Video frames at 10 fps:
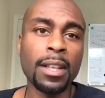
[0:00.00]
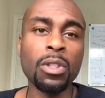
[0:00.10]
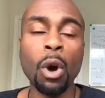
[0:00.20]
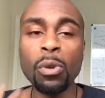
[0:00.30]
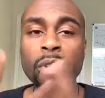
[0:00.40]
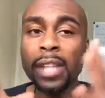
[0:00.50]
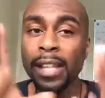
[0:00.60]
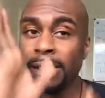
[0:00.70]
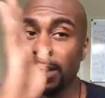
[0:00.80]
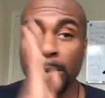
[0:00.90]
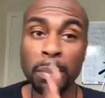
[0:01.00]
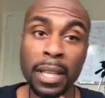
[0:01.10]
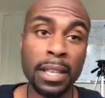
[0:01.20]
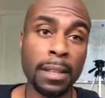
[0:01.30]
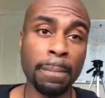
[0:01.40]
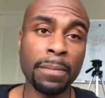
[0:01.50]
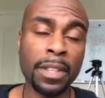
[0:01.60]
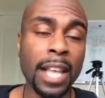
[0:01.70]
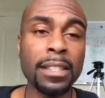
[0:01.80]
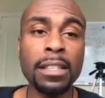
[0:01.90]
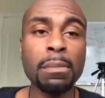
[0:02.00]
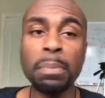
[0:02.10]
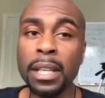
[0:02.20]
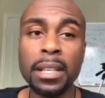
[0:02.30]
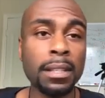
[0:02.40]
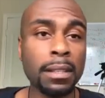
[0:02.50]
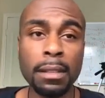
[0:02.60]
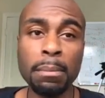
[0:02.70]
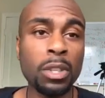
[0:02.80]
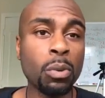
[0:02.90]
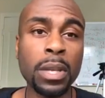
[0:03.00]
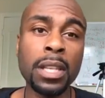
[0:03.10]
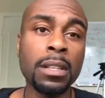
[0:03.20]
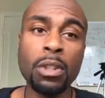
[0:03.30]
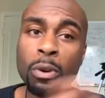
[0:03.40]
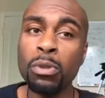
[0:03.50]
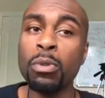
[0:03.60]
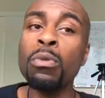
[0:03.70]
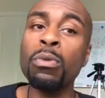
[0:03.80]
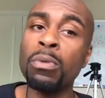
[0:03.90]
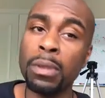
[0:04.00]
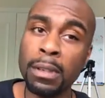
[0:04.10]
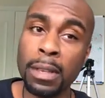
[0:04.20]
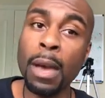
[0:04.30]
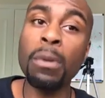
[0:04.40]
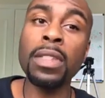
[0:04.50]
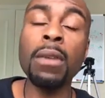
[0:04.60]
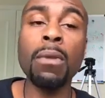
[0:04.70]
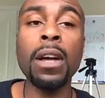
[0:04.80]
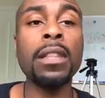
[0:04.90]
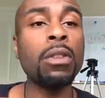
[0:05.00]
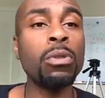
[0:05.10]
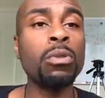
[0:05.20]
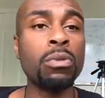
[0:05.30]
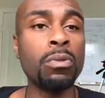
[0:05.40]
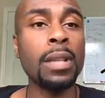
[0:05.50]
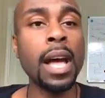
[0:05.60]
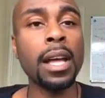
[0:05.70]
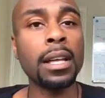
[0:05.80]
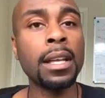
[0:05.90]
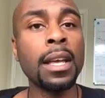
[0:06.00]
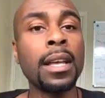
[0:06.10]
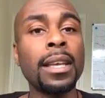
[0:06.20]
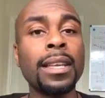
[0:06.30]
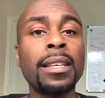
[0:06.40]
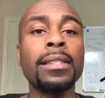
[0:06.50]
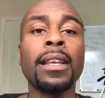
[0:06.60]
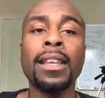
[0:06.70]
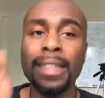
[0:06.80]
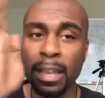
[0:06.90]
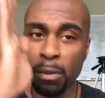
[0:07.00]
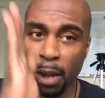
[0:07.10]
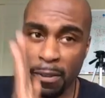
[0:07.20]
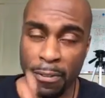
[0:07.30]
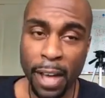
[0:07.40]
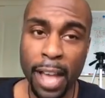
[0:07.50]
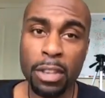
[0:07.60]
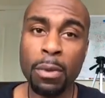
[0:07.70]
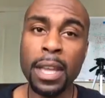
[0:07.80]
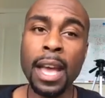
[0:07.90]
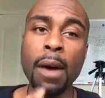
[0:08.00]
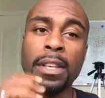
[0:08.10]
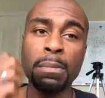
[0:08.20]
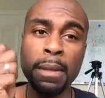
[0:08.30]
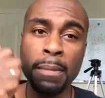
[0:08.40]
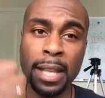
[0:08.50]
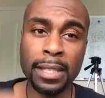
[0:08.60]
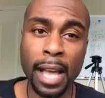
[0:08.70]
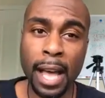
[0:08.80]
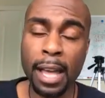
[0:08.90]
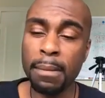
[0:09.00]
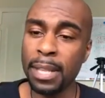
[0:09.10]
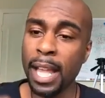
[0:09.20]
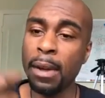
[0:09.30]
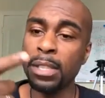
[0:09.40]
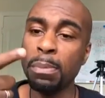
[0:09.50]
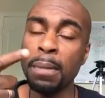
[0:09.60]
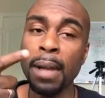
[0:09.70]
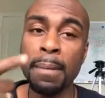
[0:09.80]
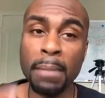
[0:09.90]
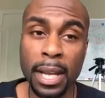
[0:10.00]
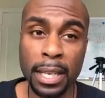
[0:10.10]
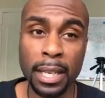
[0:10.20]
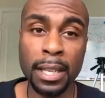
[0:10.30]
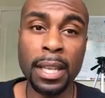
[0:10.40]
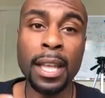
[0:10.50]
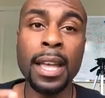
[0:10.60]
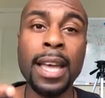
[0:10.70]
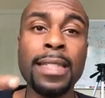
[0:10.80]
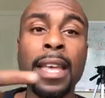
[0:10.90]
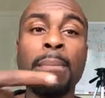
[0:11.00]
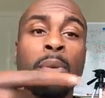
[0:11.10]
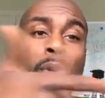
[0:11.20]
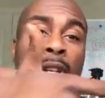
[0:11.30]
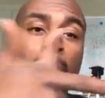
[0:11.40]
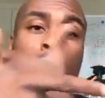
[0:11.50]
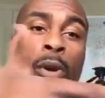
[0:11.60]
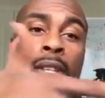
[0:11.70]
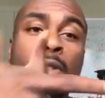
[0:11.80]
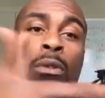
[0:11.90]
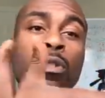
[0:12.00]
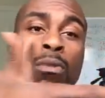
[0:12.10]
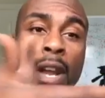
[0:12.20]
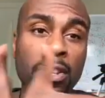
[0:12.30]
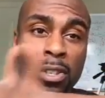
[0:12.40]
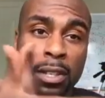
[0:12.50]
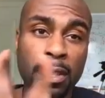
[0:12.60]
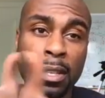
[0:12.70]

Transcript: Those that's the split. That's the split between those who get what they want and those who do not is they evaluate how I spend my time and how I spend my money and they put it pointed to a direction.